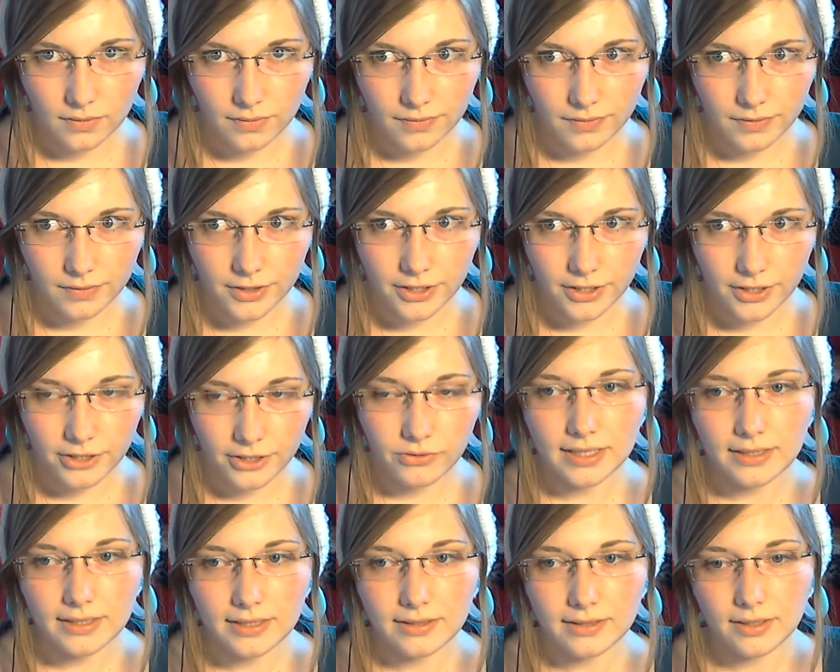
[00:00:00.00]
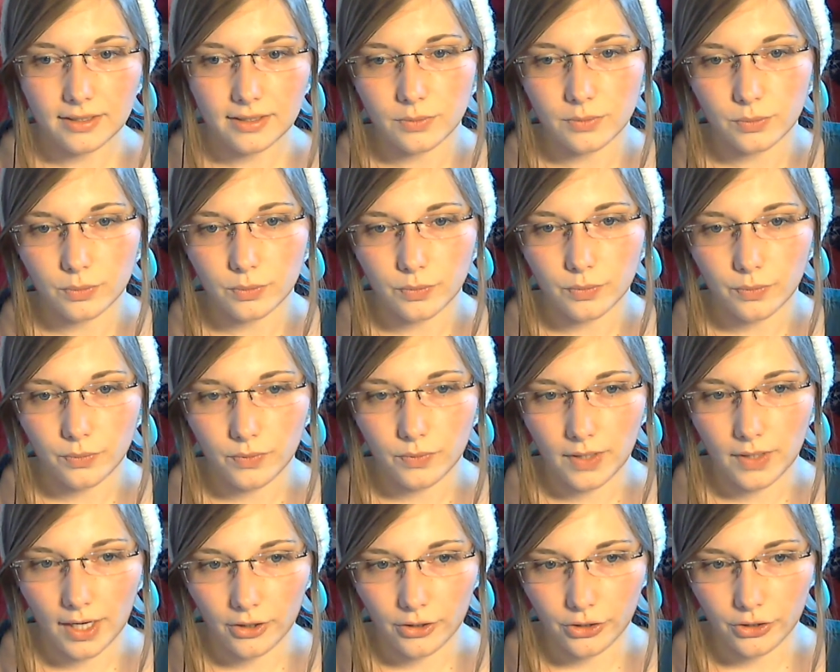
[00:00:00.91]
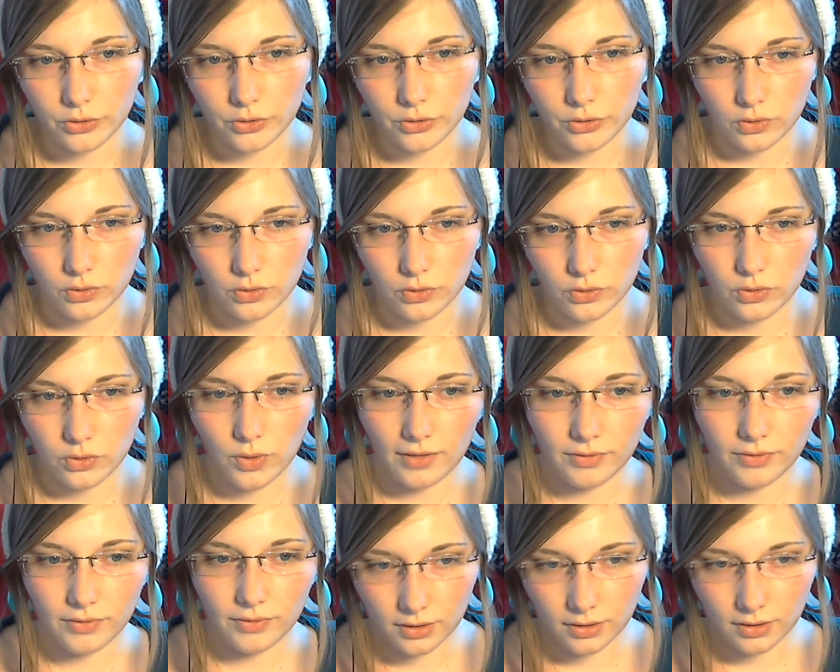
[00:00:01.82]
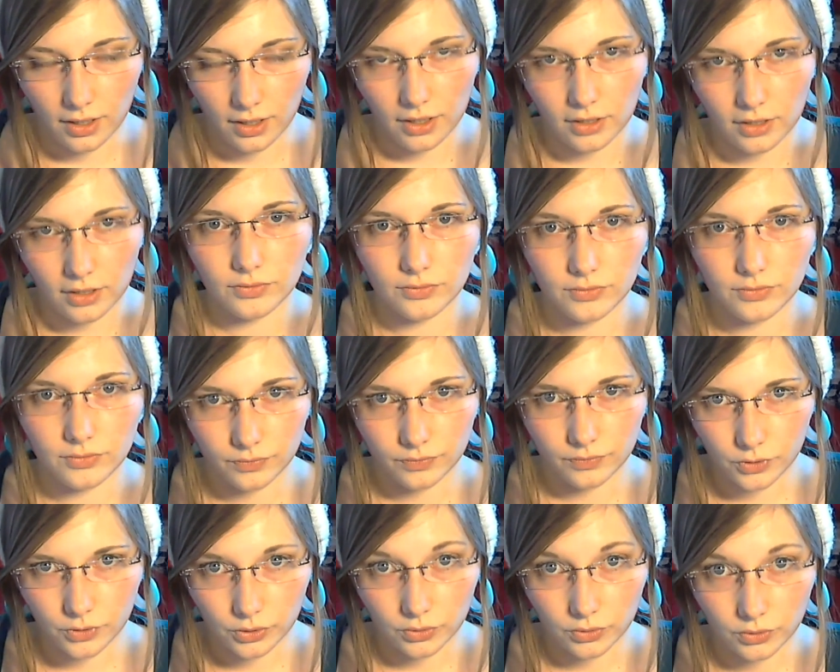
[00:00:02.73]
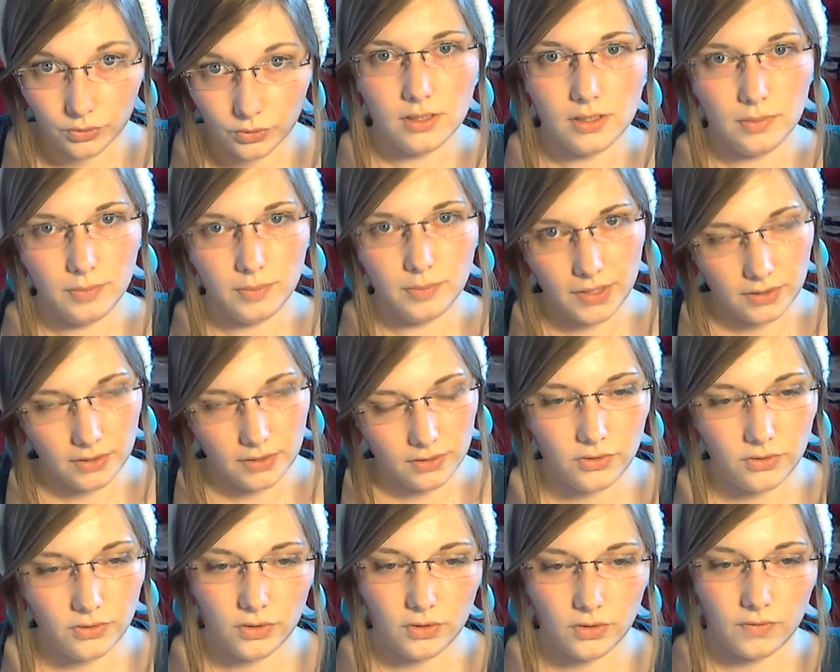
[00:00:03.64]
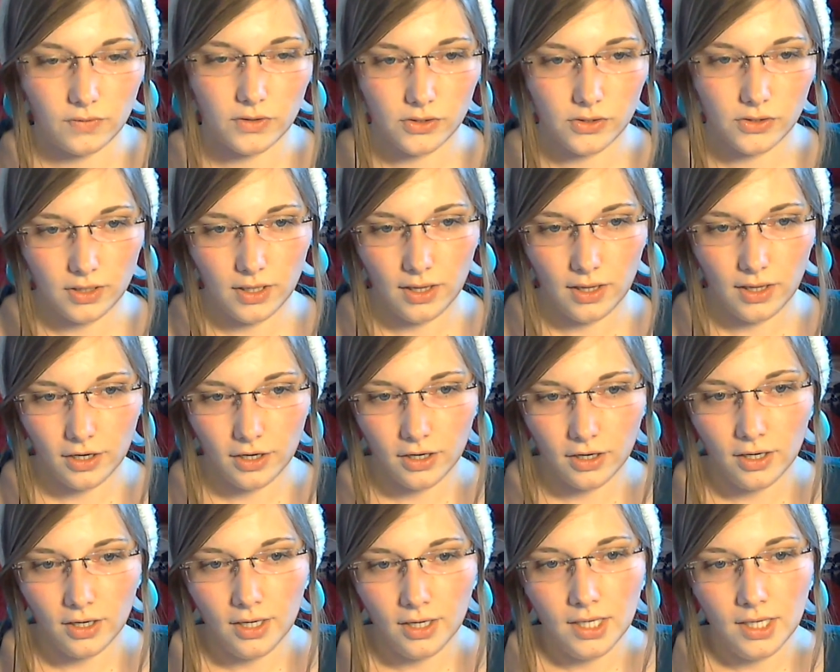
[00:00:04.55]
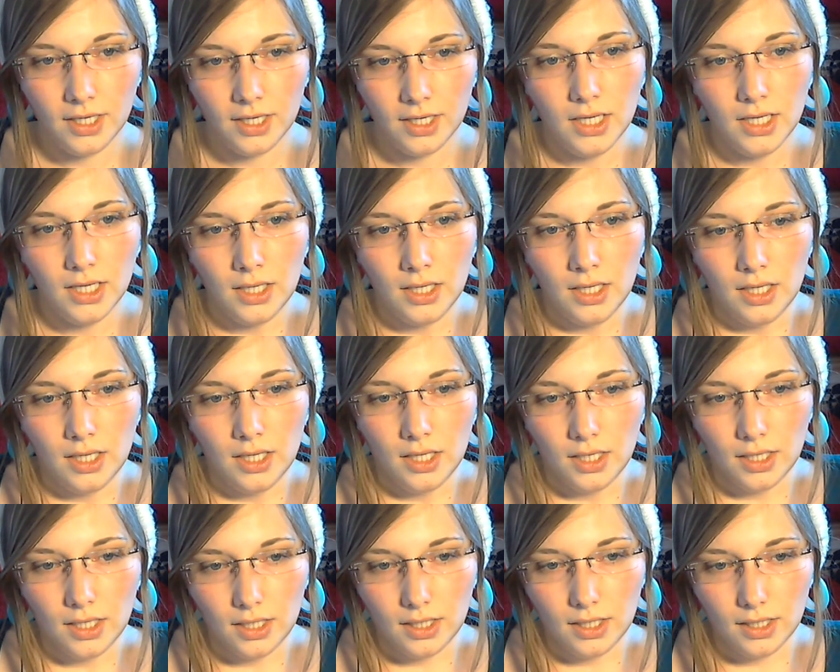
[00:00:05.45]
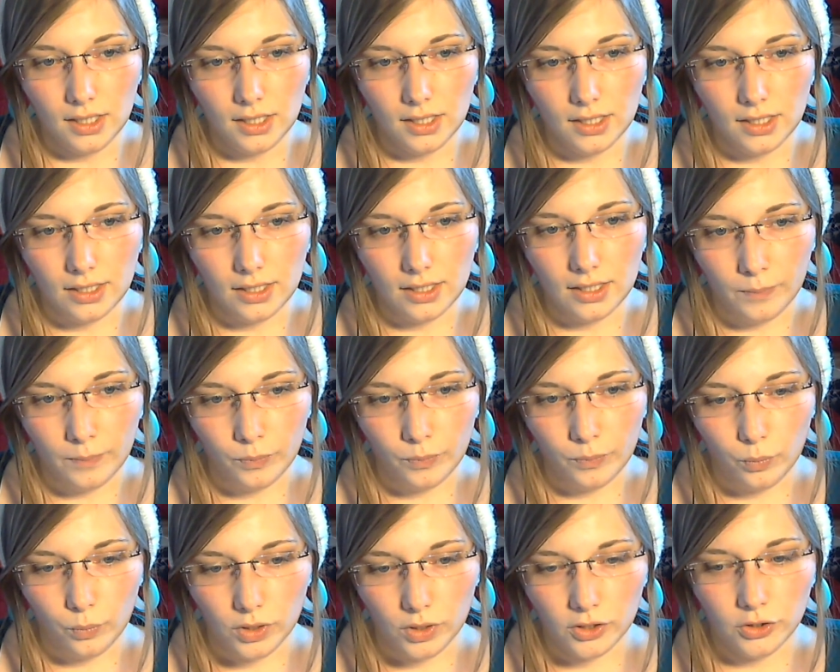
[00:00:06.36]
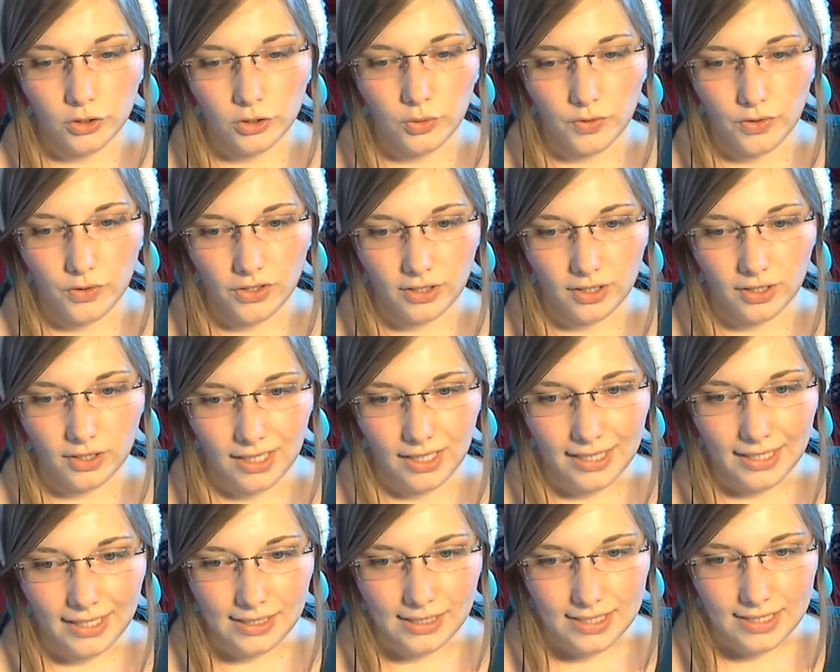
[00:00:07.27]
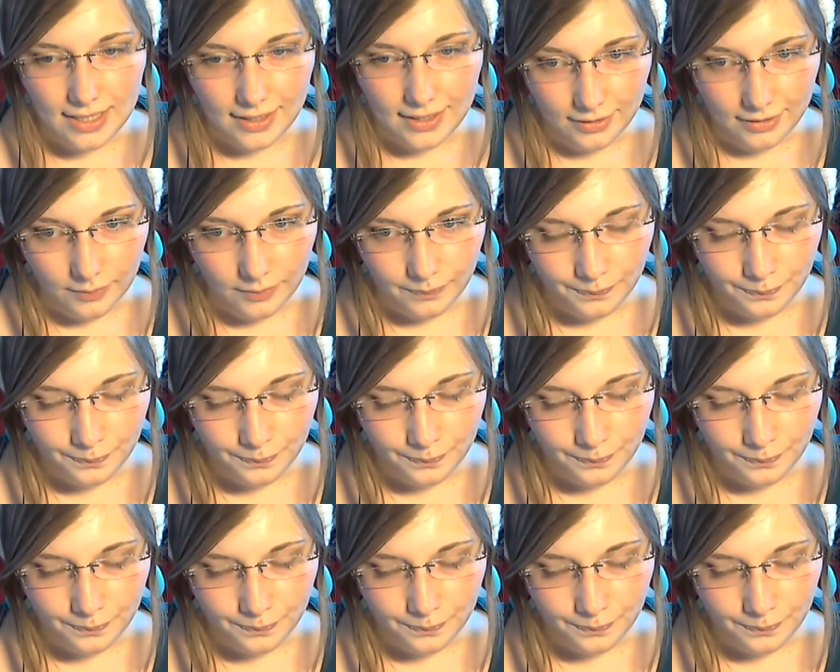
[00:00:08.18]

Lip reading: Generally, cities that are used to having a lot of students, because there's a university there, will know their clientele.